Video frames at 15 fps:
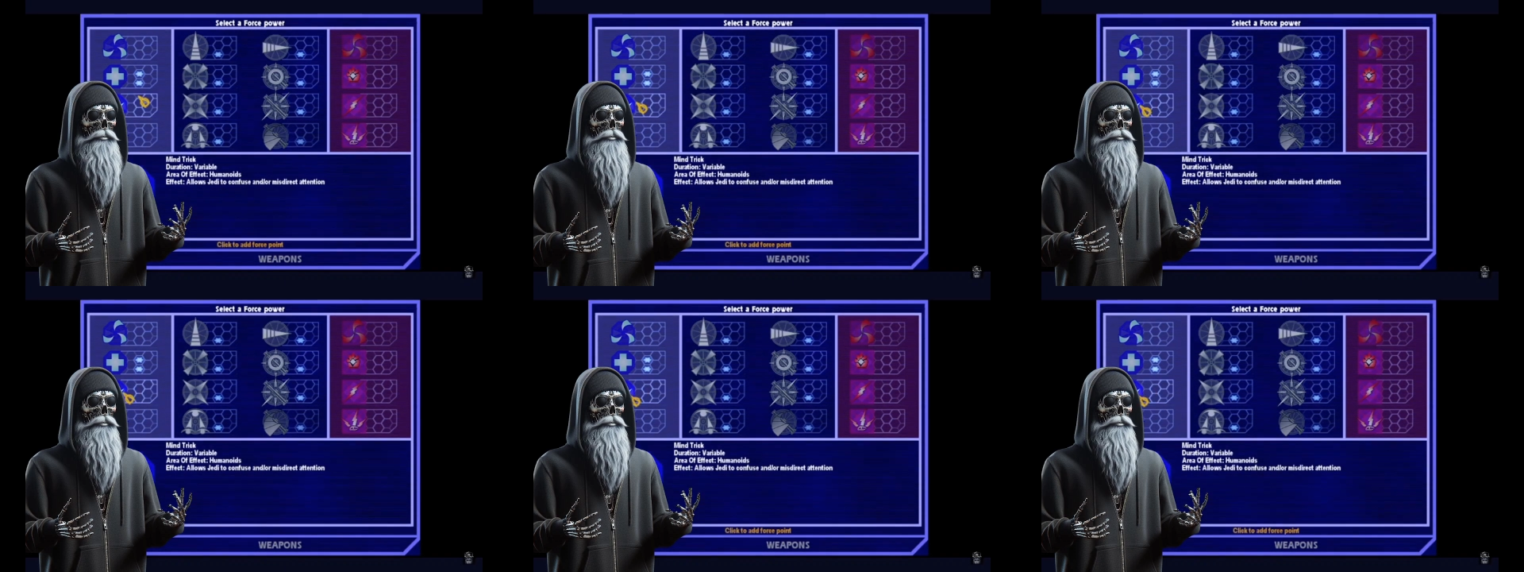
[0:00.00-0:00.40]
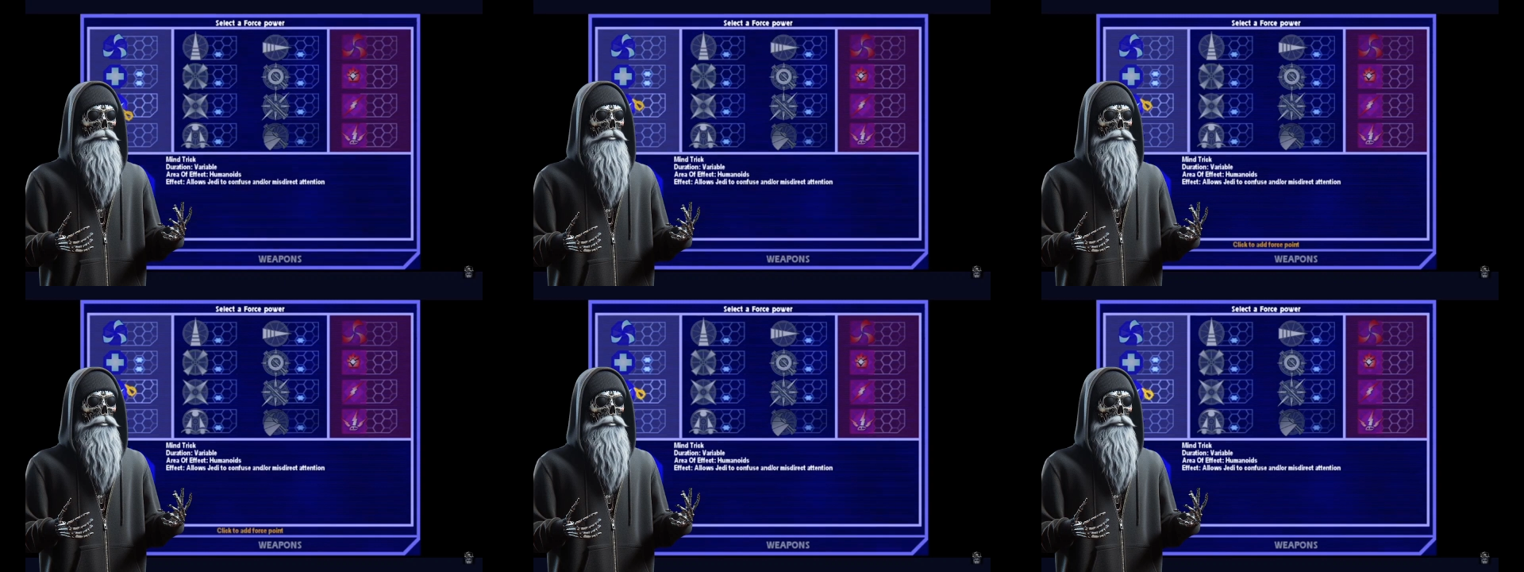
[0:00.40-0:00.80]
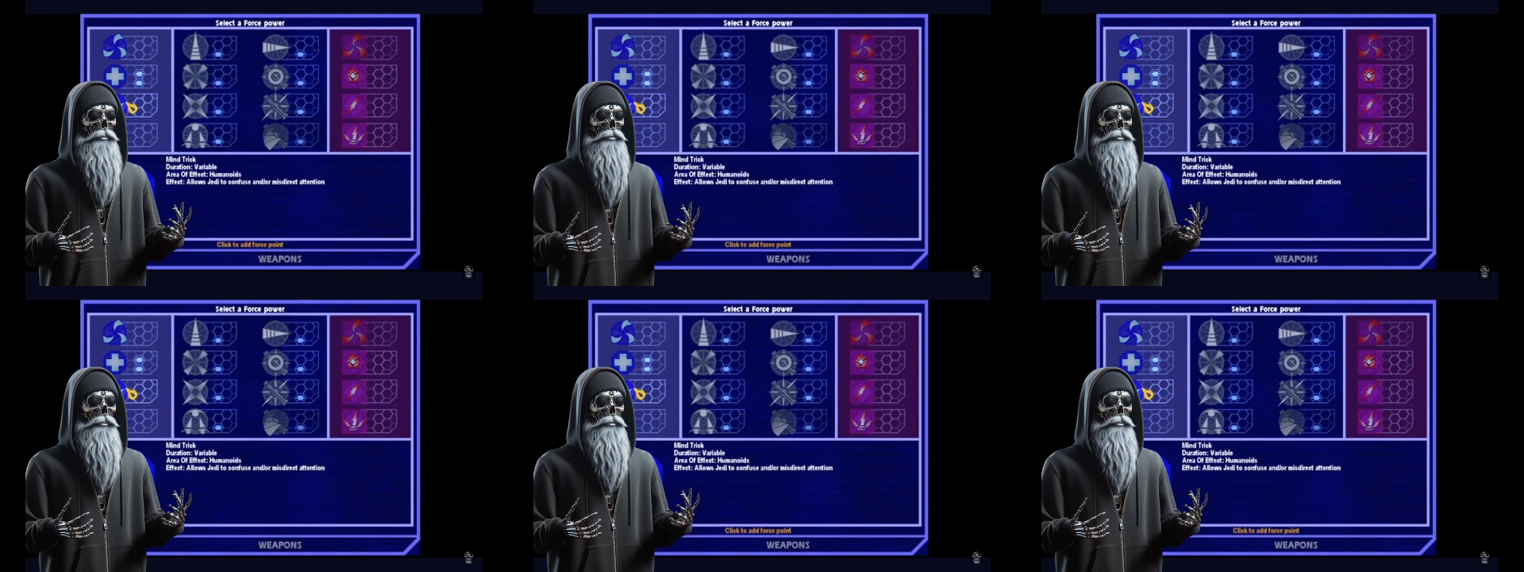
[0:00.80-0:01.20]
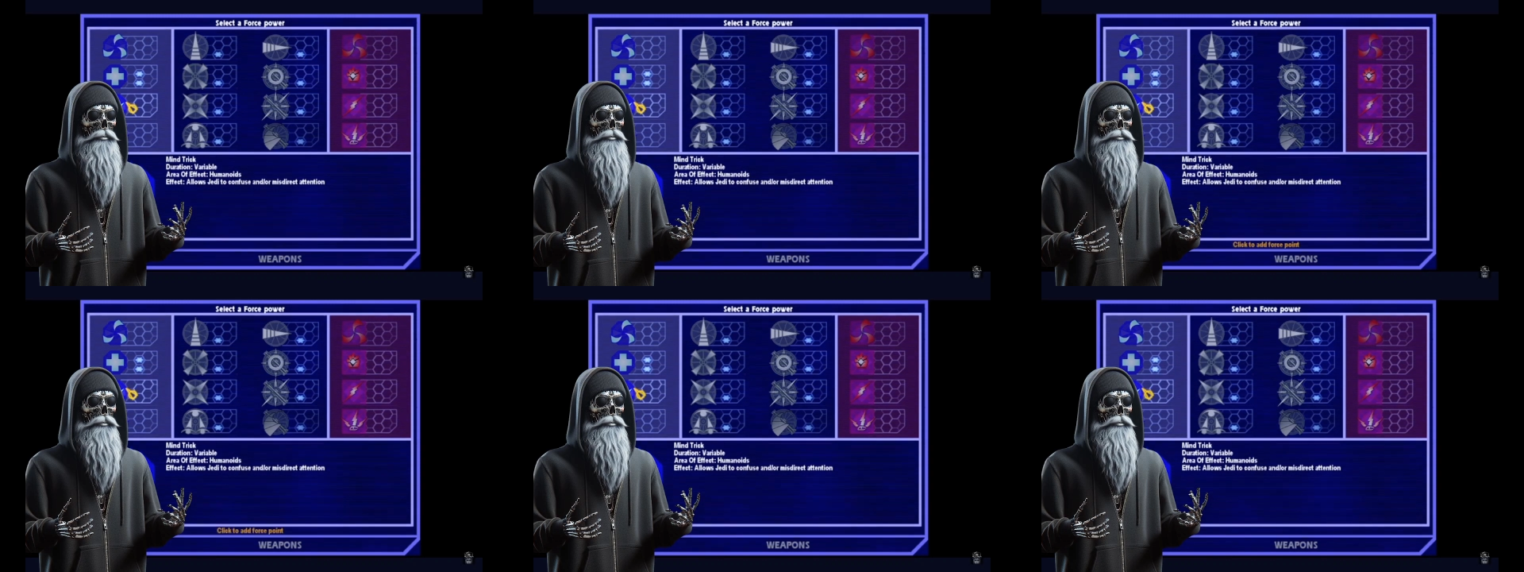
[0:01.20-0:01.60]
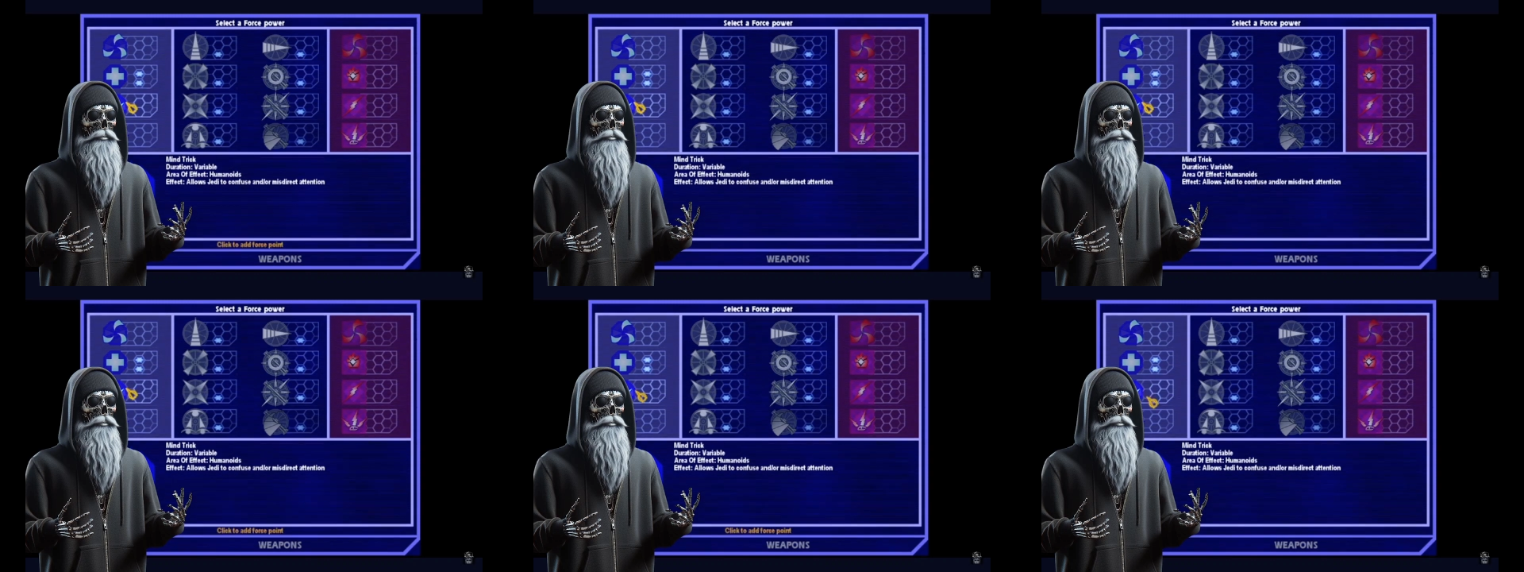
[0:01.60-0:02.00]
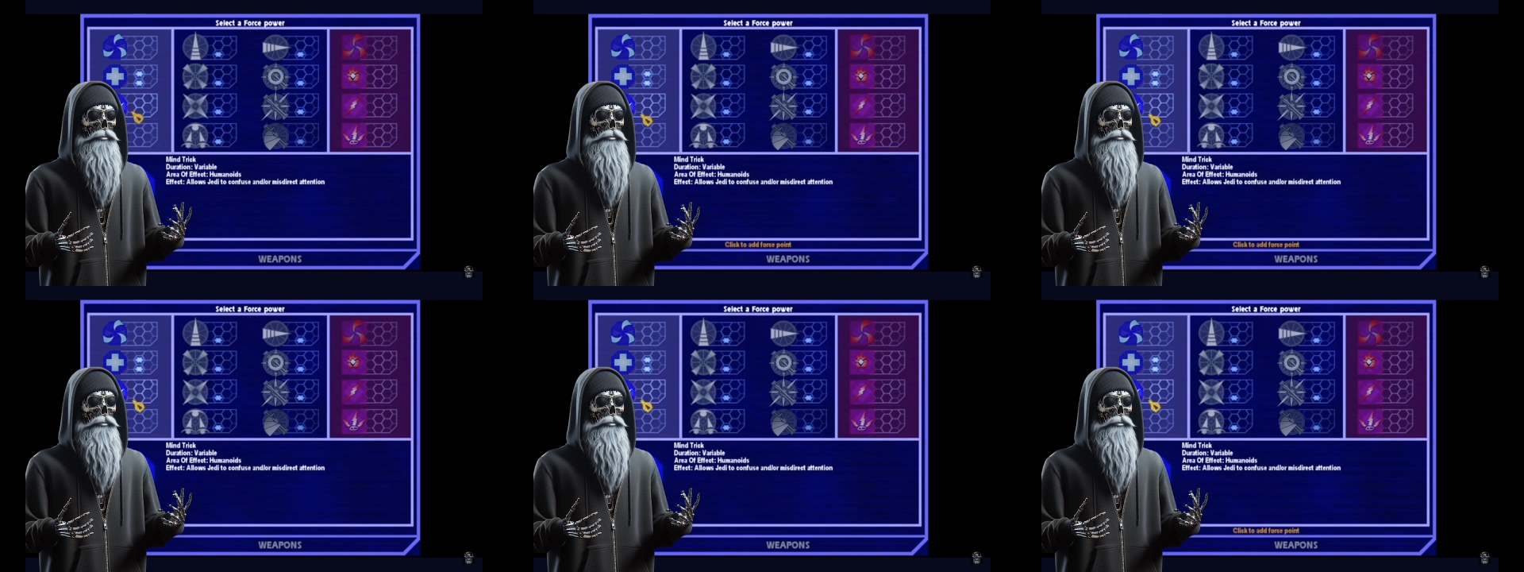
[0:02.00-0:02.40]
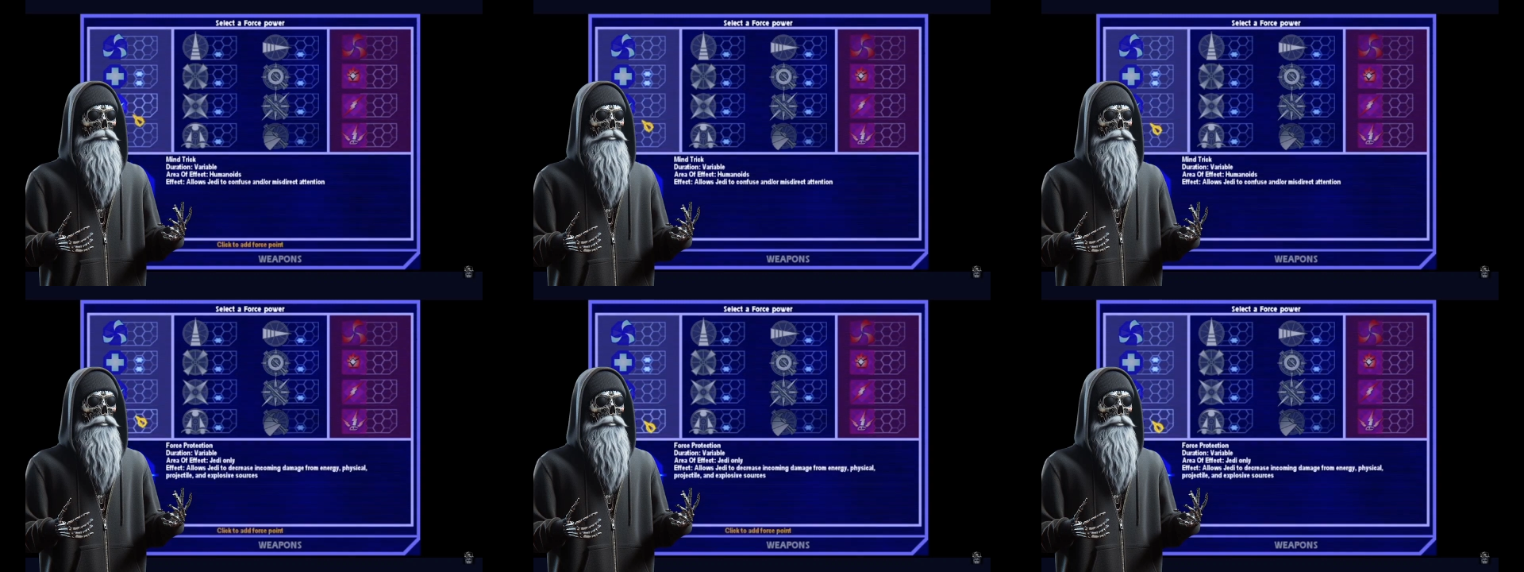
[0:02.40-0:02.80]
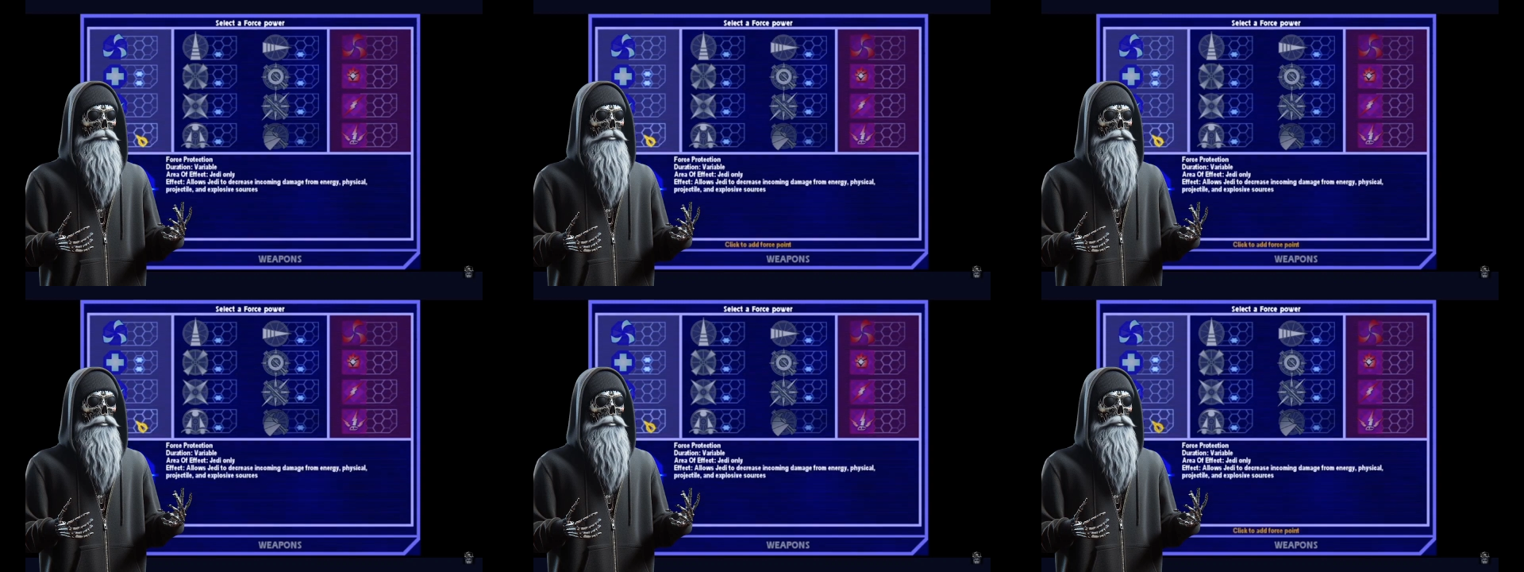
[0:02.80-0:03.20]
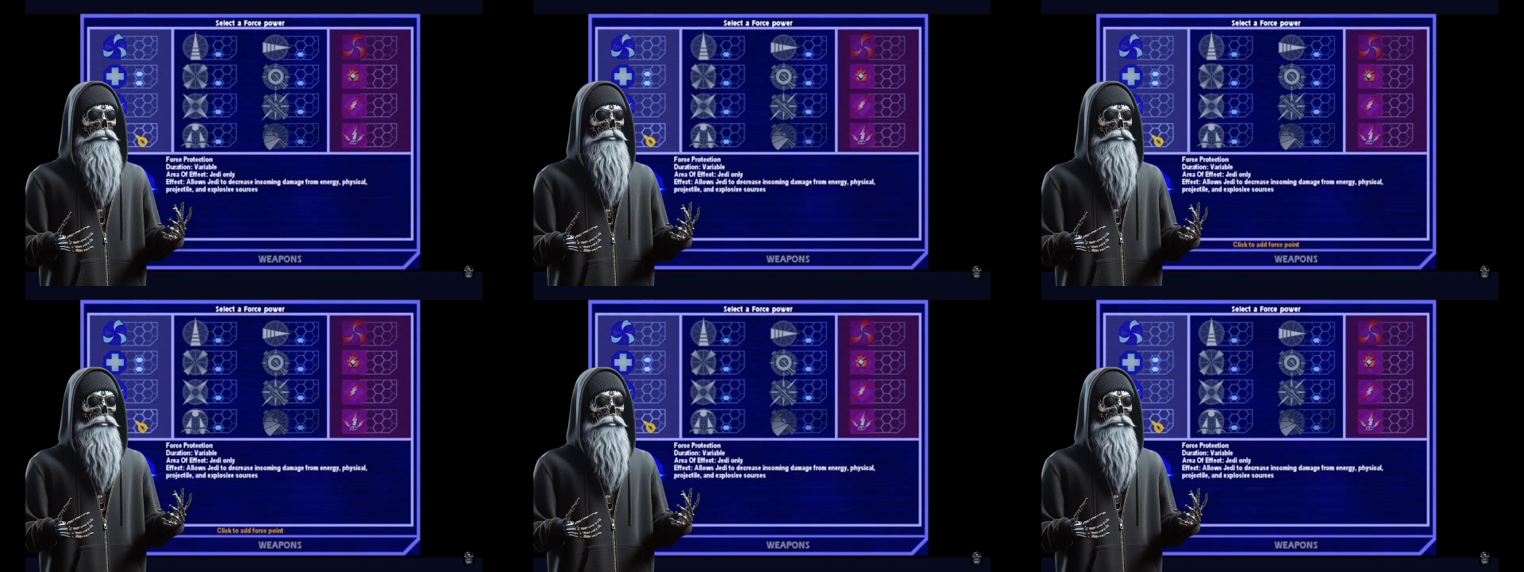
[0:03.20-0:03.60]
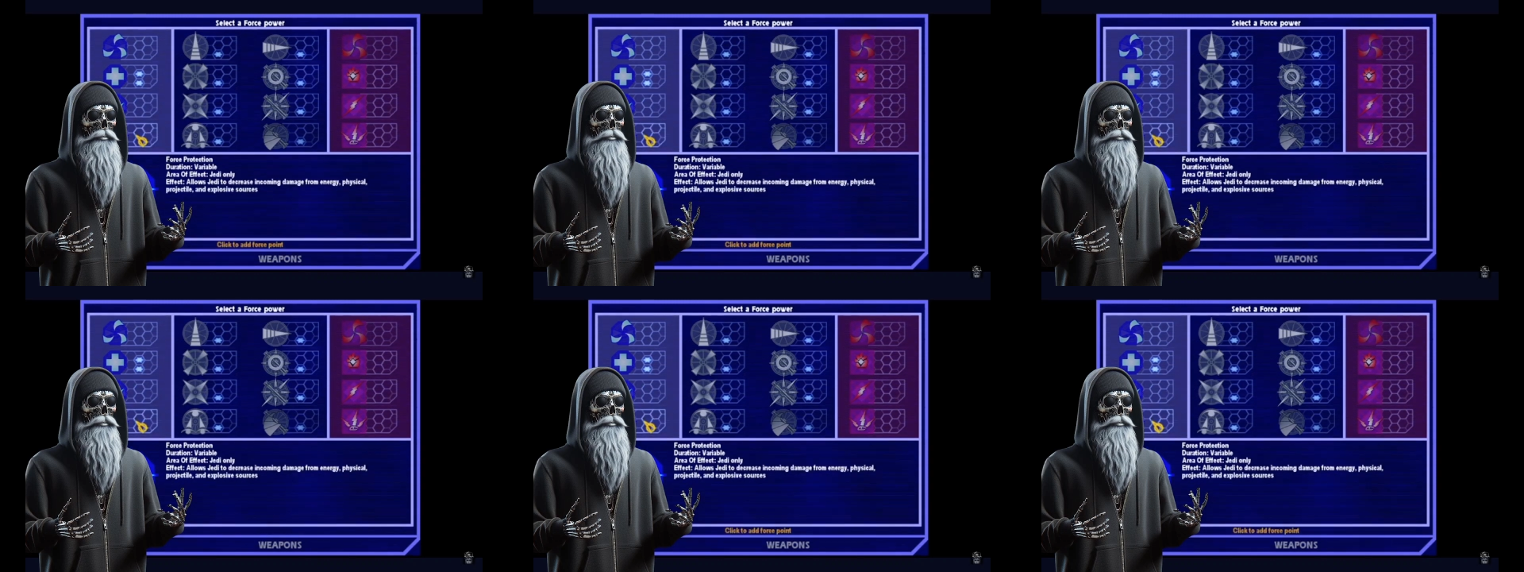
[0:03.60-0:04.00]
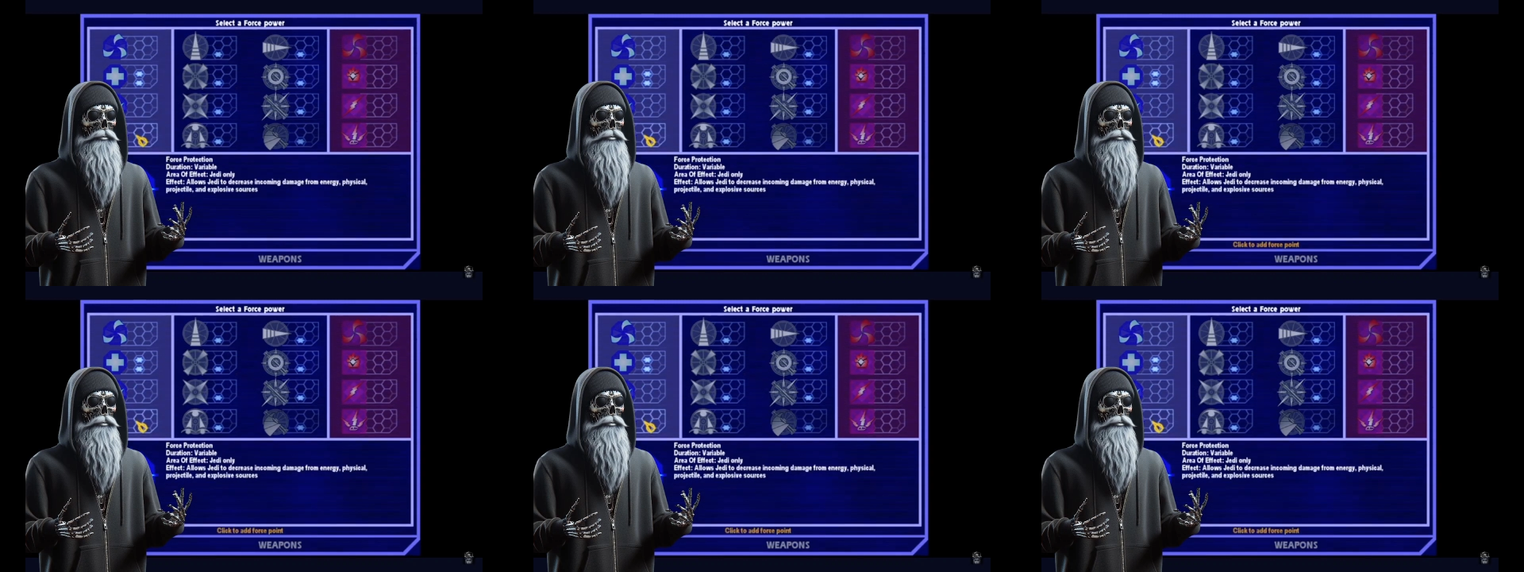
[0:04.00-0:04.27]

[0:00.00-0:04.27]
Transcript: (no speaker visible)